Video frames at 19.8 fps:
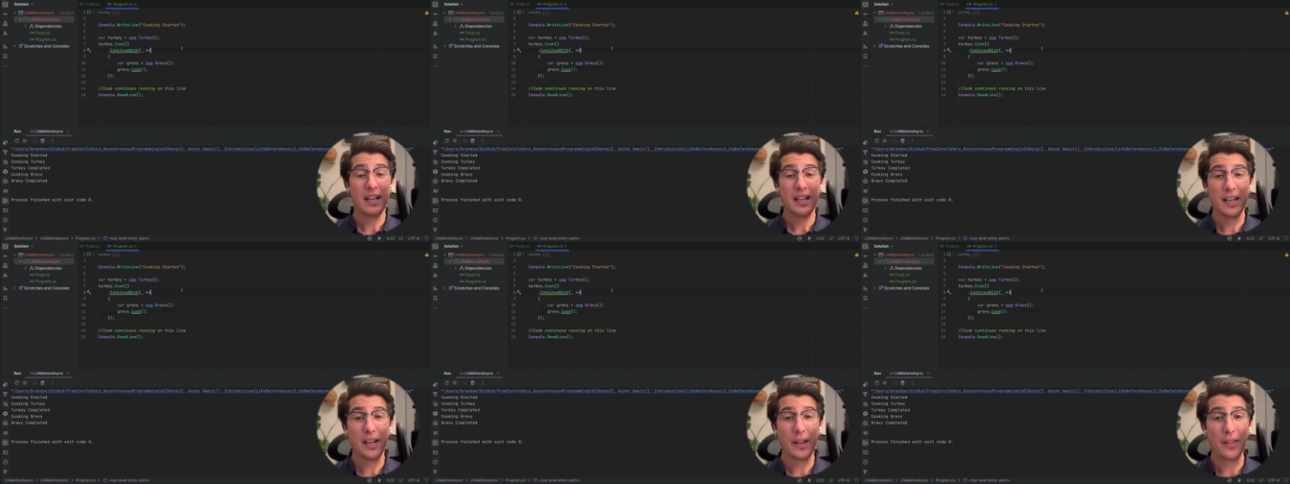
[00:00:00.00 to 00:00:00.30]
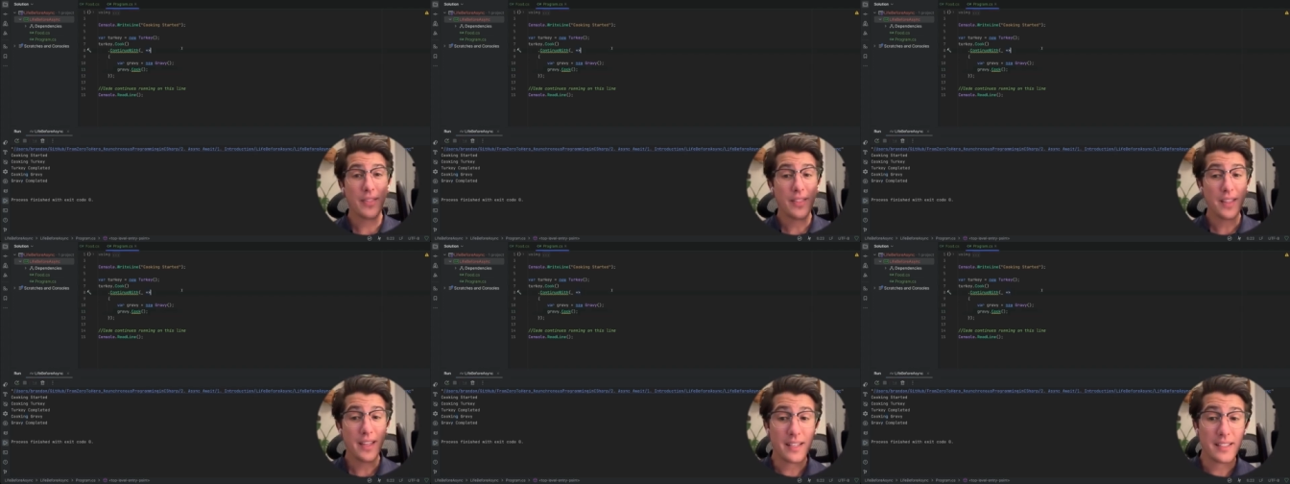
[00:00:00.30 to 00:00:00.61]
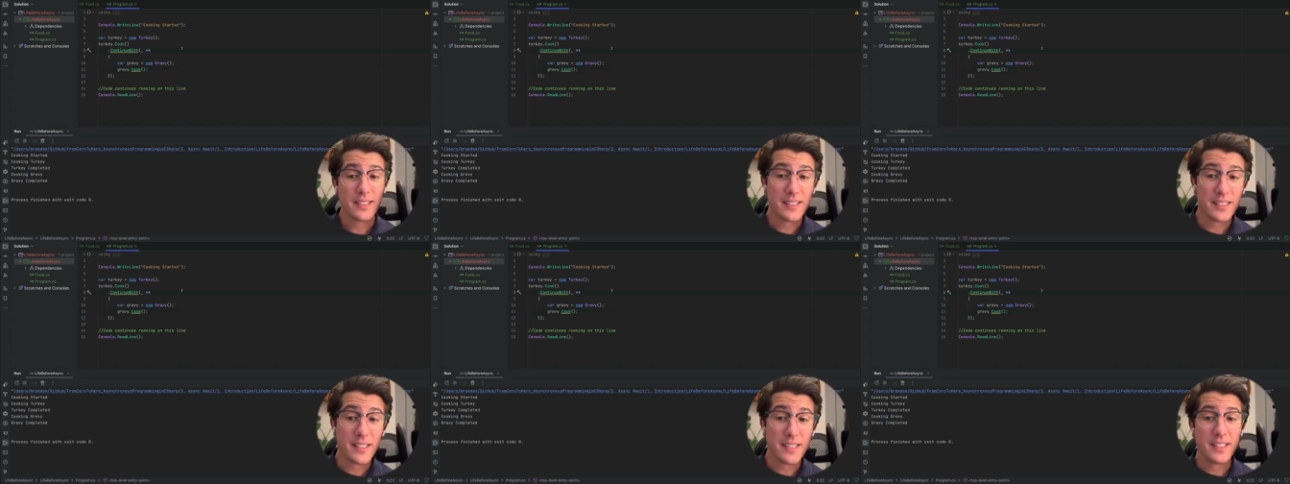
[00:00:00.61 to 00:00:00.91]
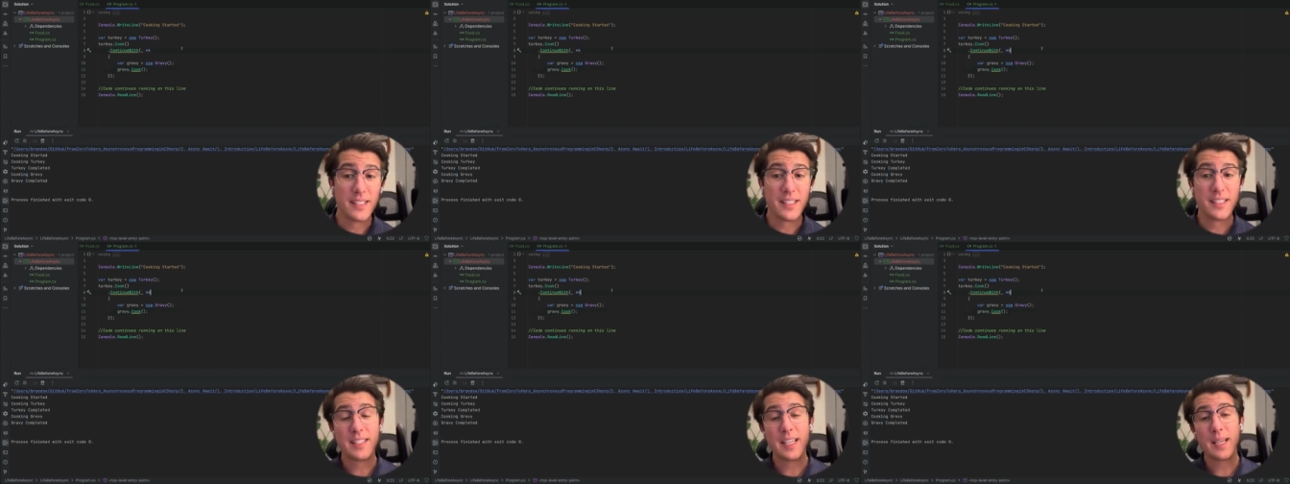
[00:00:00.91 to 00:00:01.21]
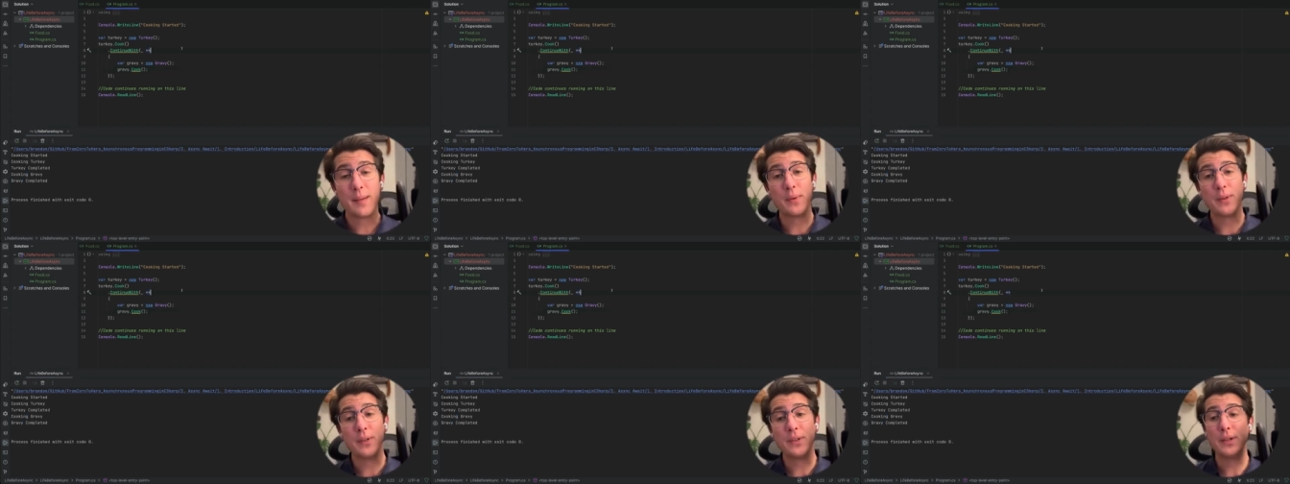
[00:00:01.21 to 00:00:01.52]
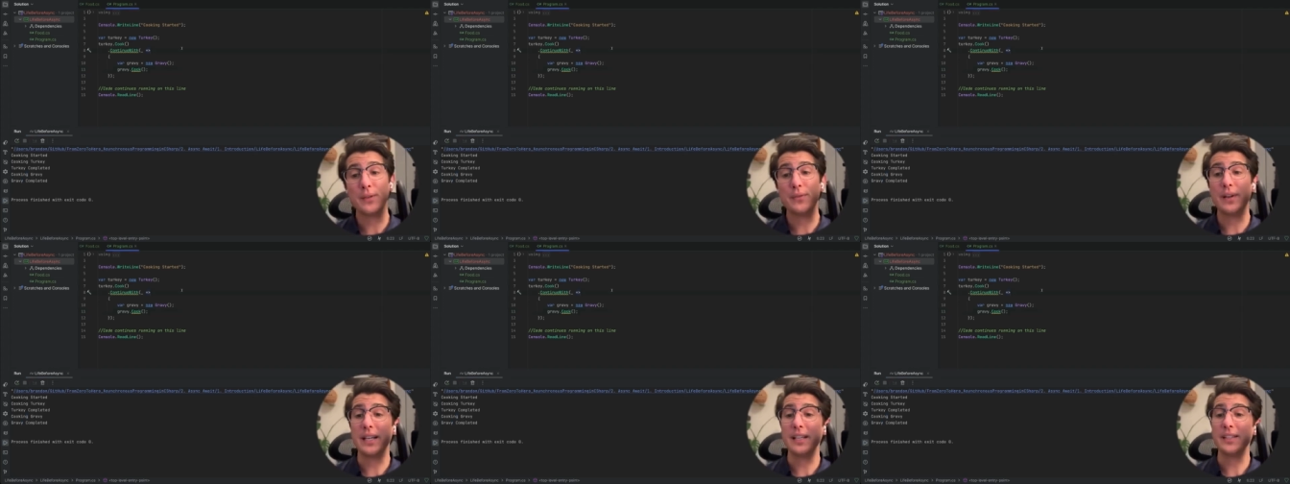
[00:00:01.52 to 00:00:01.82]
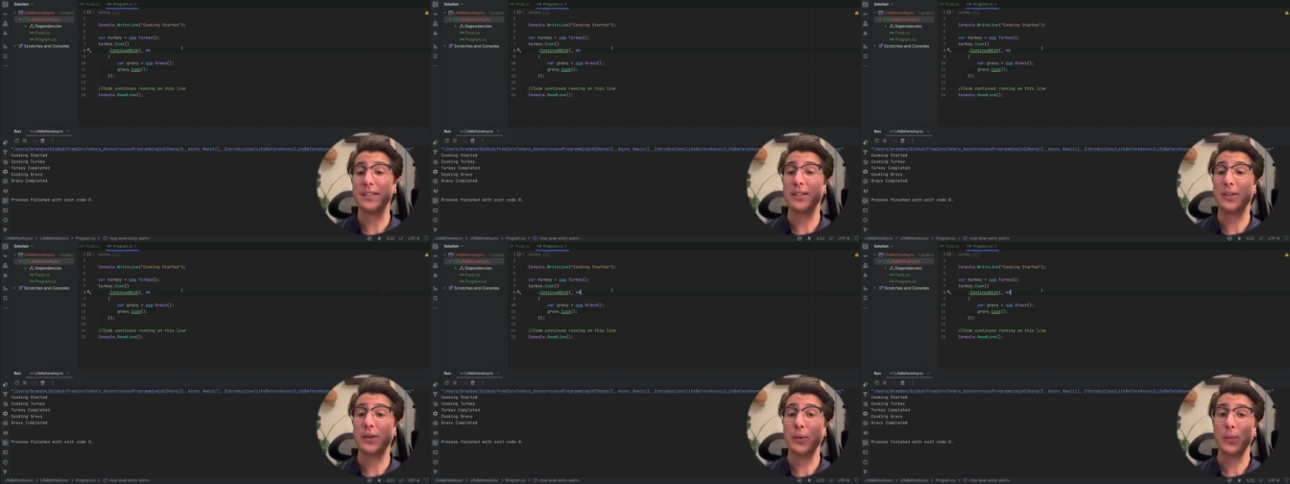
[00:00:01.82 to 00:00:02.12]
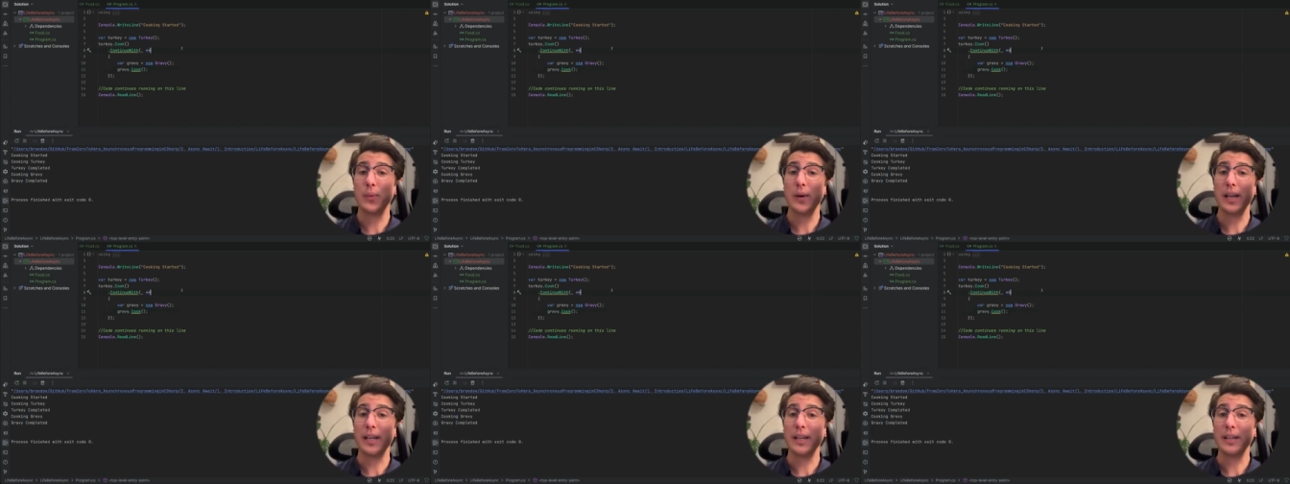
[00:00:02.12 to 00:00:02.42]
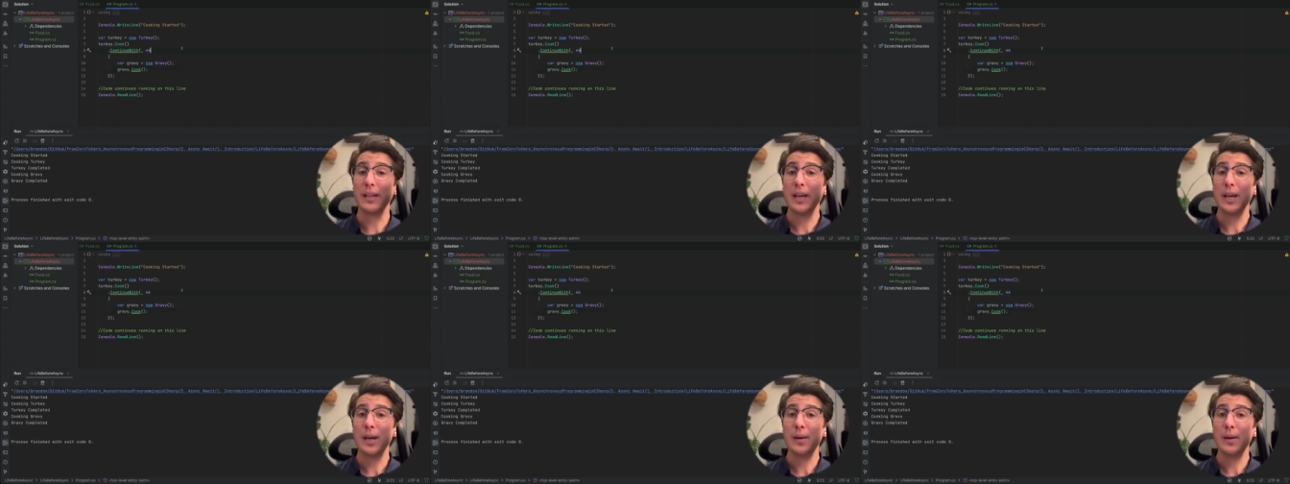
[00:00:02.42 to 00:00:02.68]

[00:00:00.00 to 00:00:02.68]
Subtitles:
Now, this is an example of async await.